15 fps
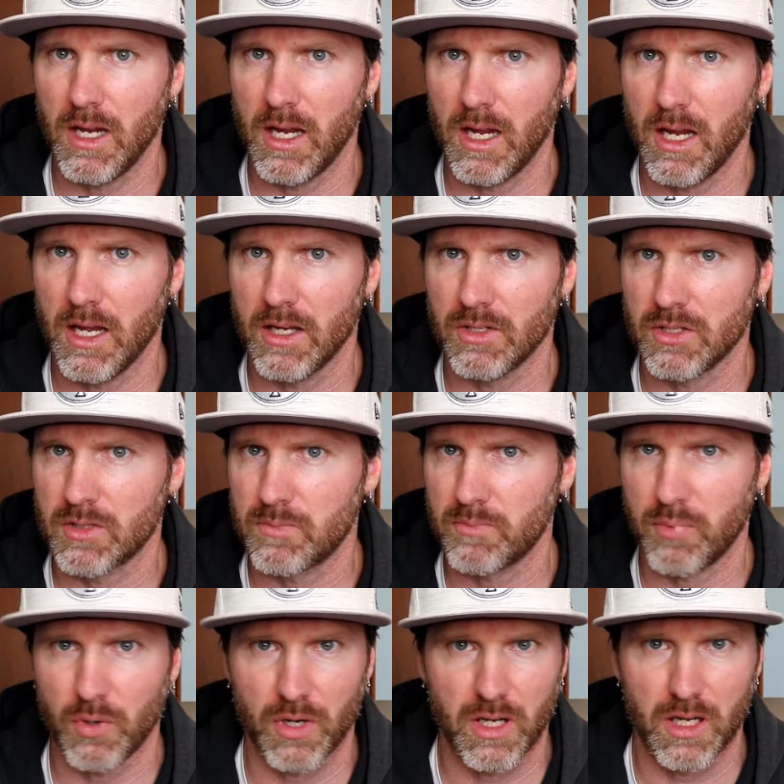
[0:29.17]
and
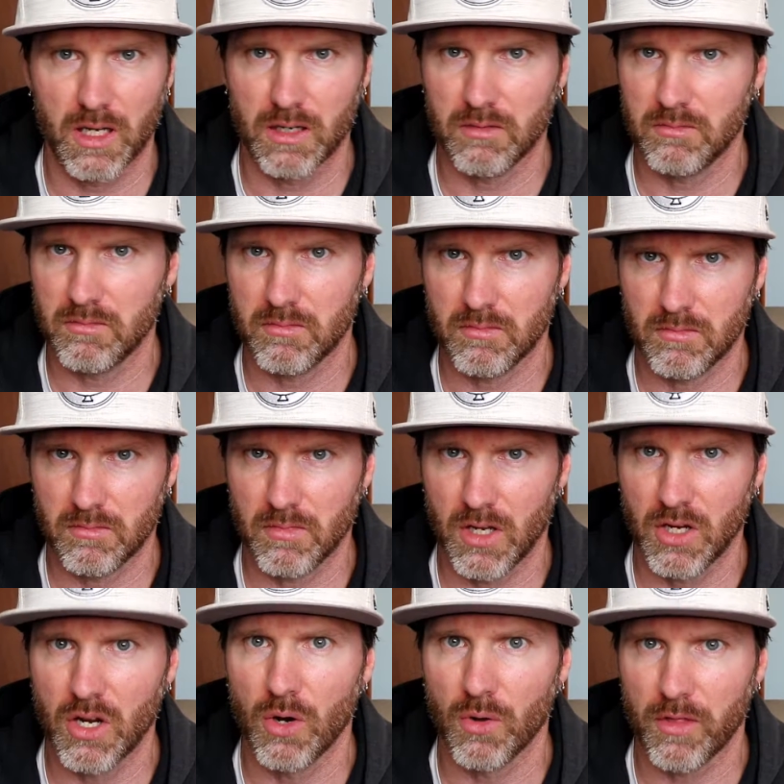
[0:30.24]
just put in
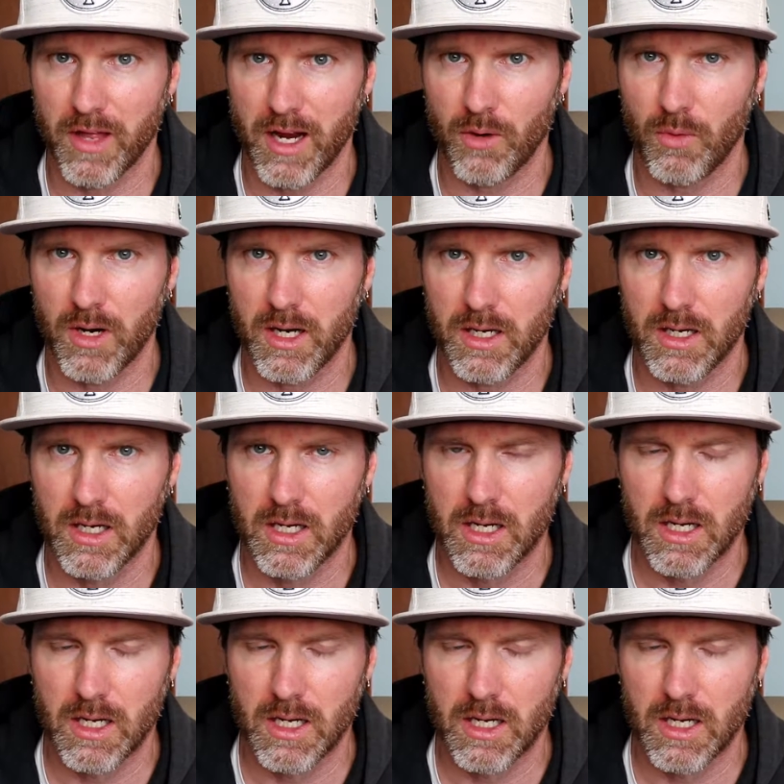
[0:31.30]
a note that way.